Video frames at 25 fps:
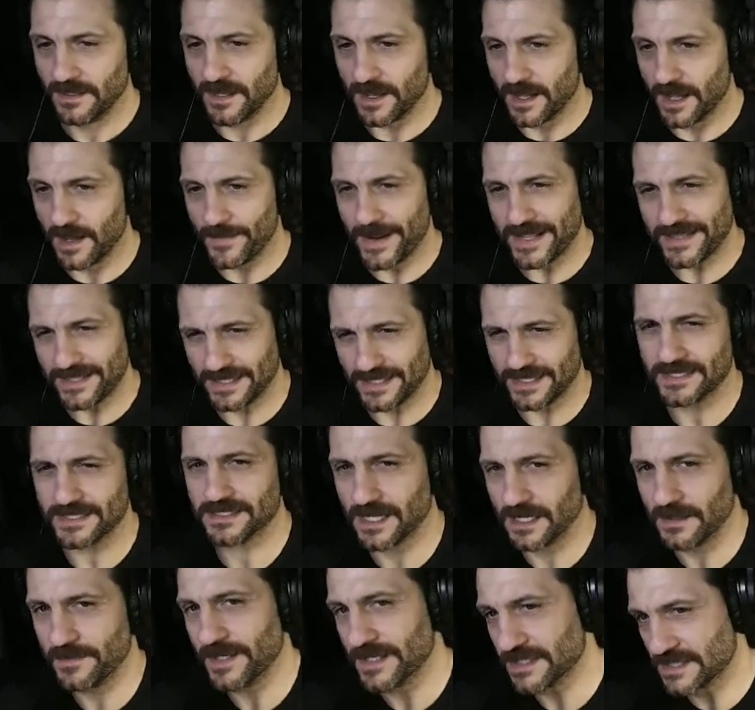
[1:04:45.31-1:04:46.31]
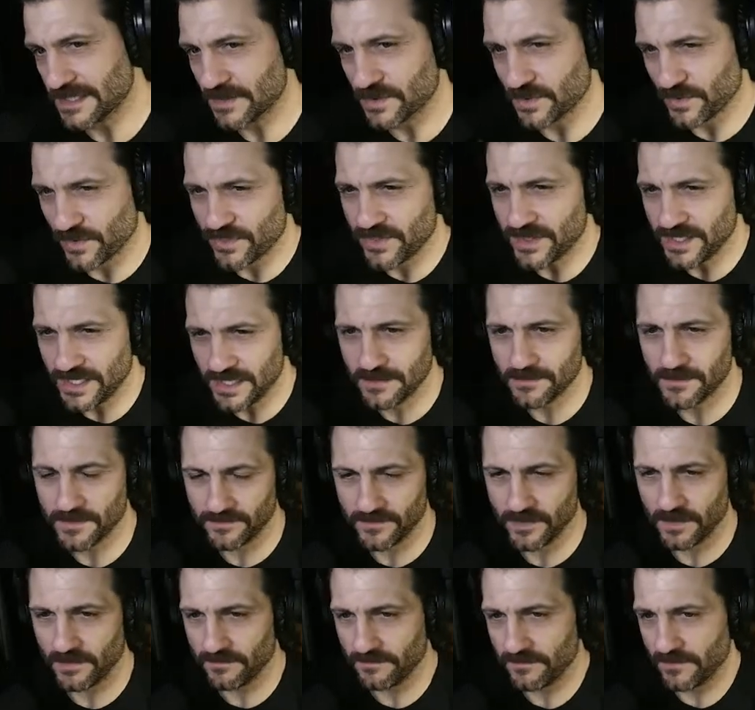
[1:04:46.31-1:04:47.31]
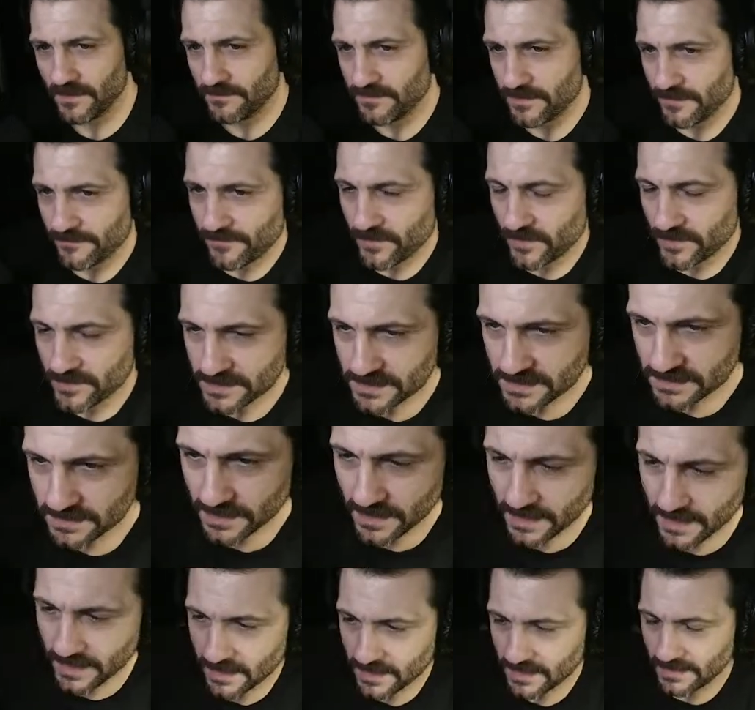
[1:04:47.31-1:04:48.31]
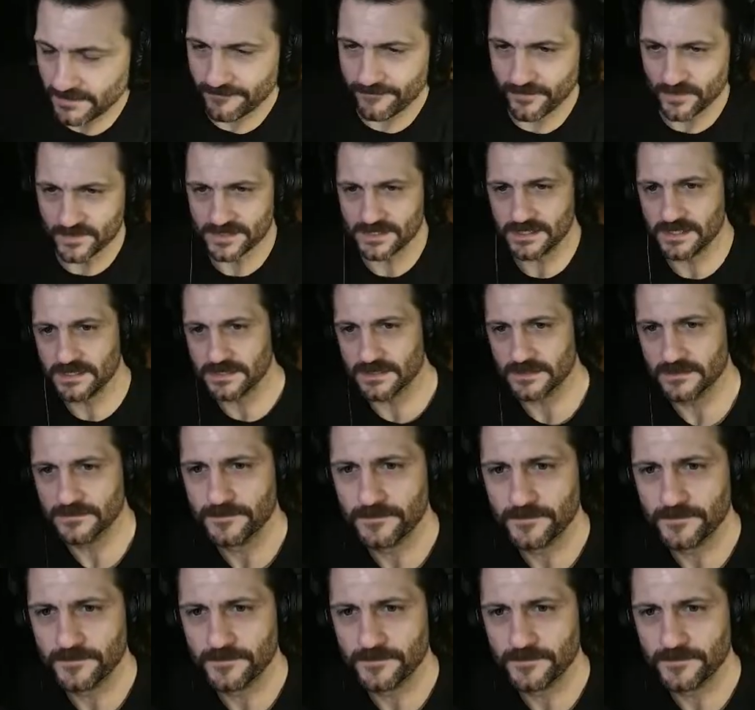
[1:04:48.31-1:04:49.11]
I think that's going to be a central theme of the first season.